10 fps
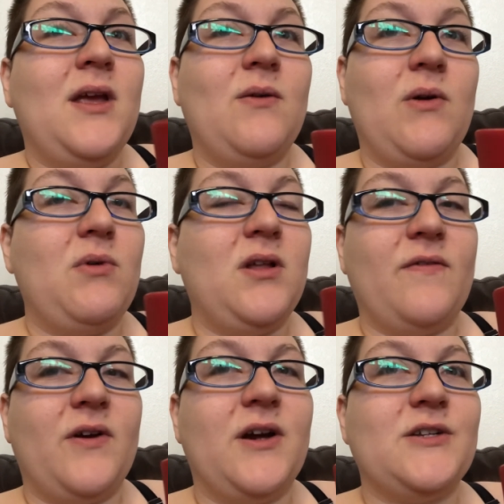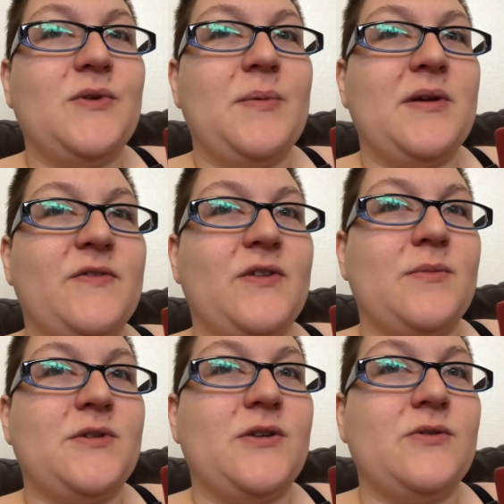Anyway, we looked for a good 20 for
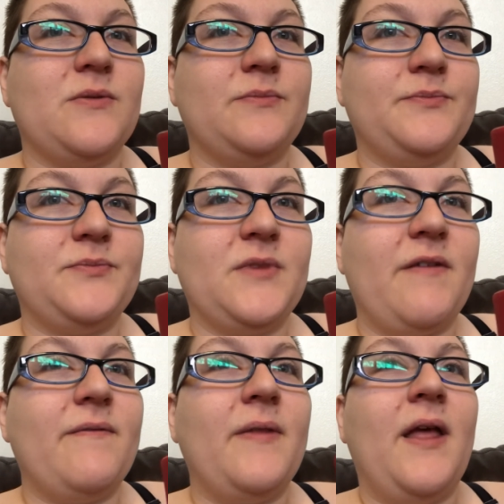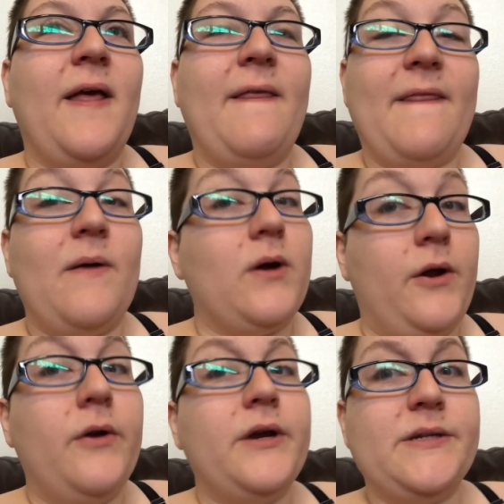them shoes. They were
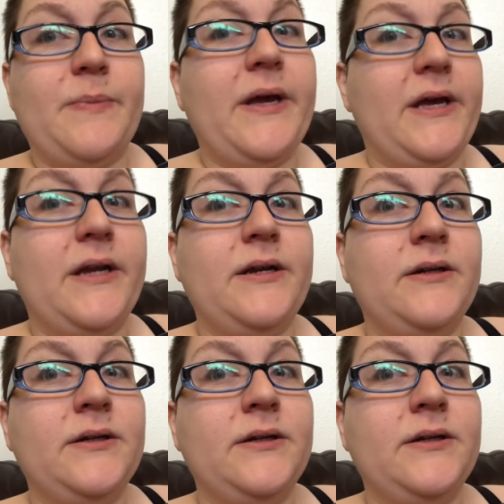under his bed.